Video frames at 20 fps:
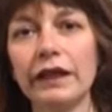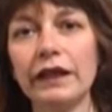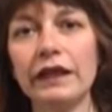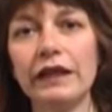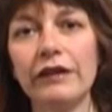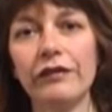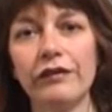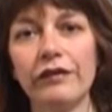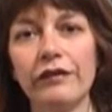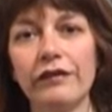
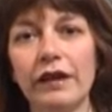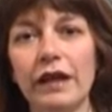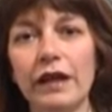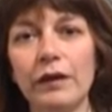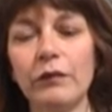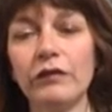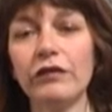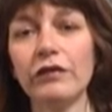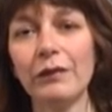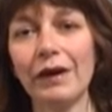
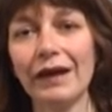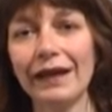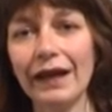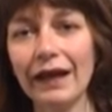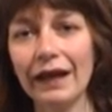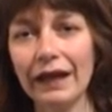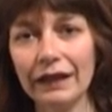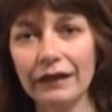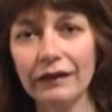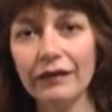kinesiotape to my
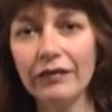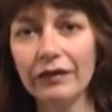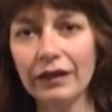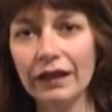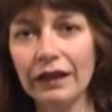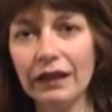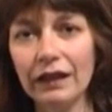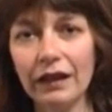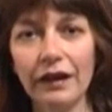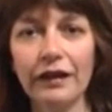hand,
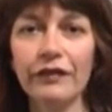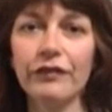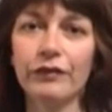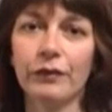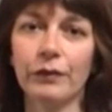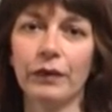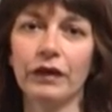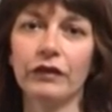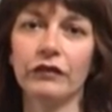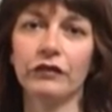it
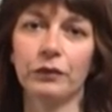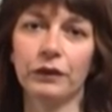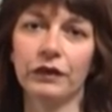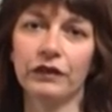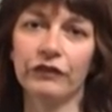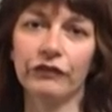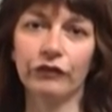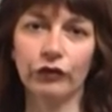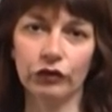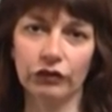lasts about
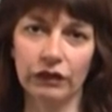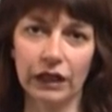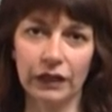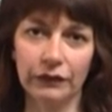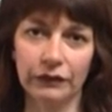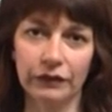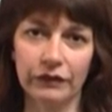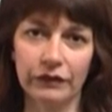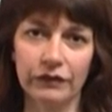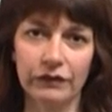24
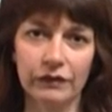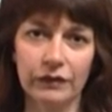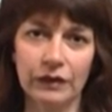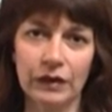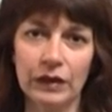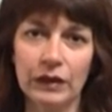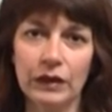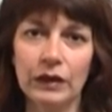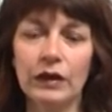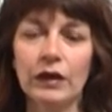hours.
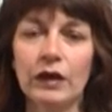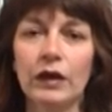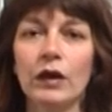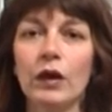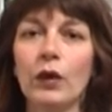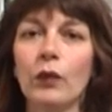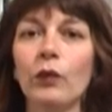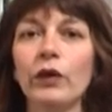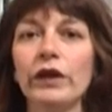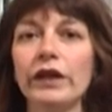
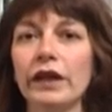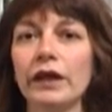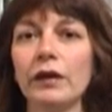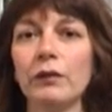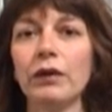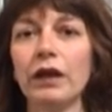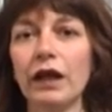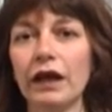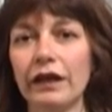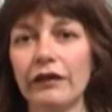When I
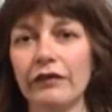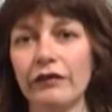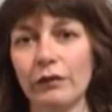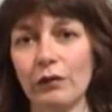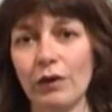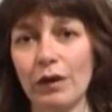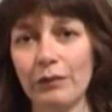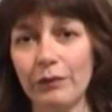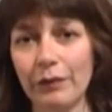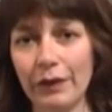apply it
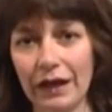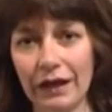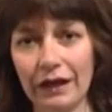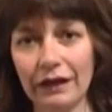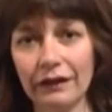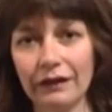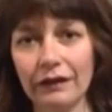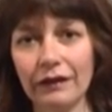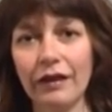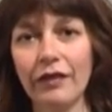to my
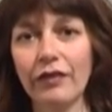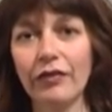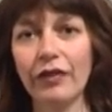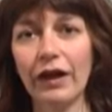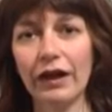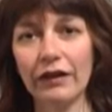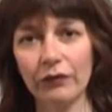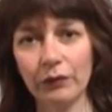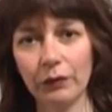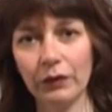back,
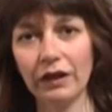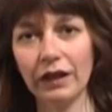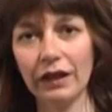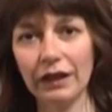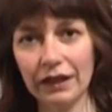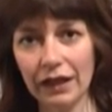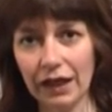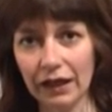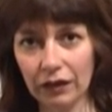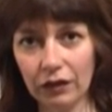that's when I
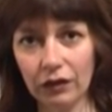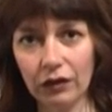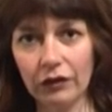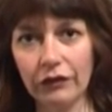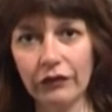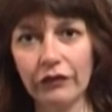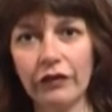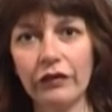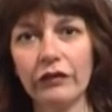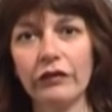get
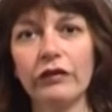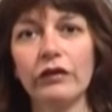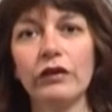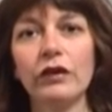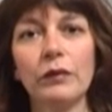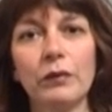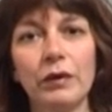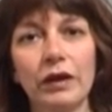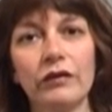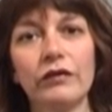closer
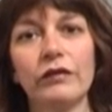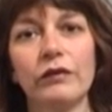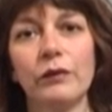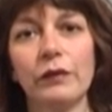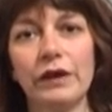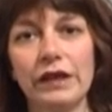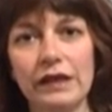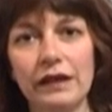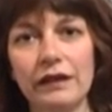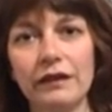to about a
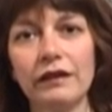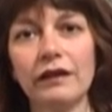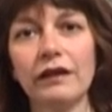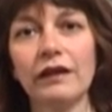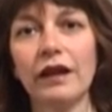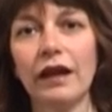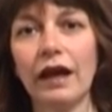week.